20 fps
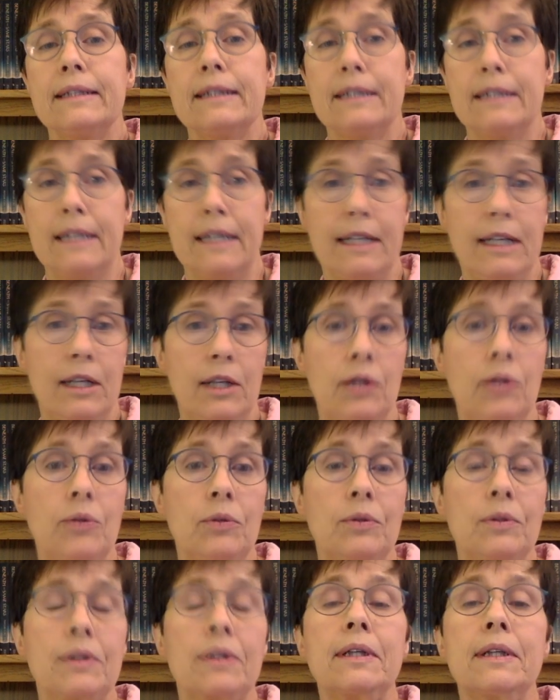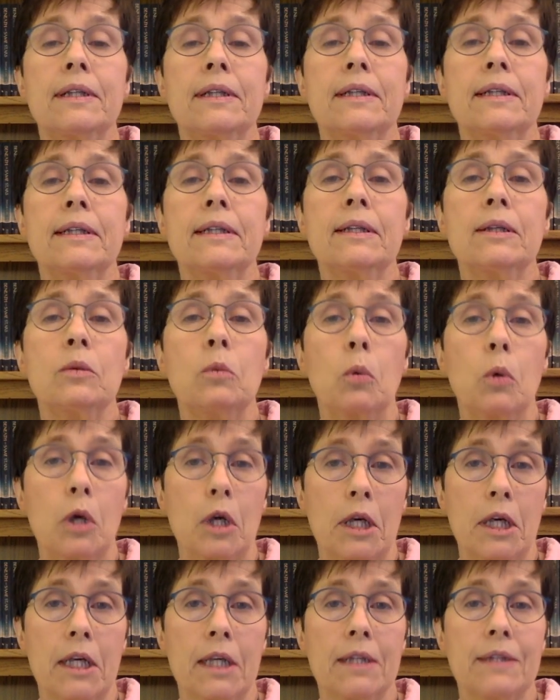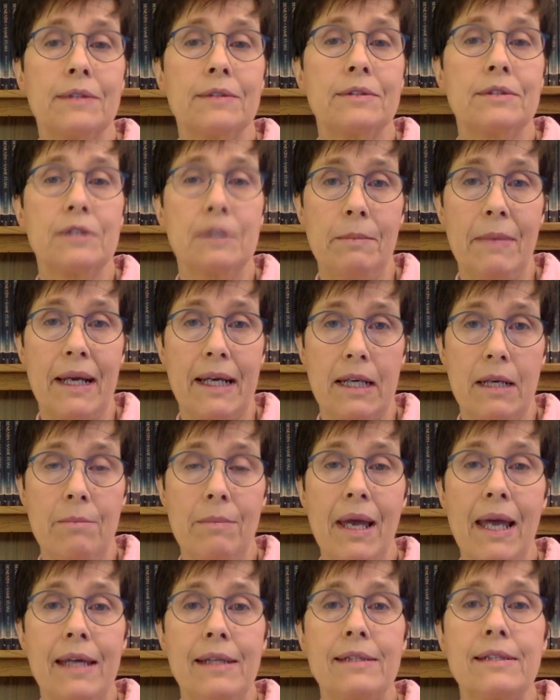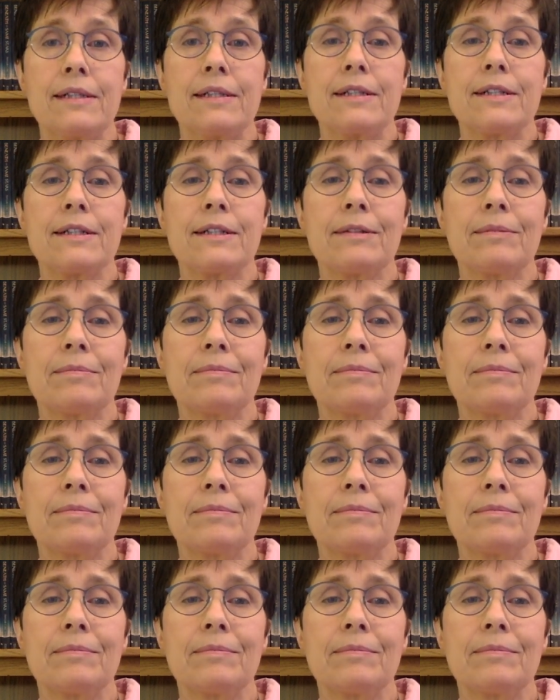let alone work to make amends.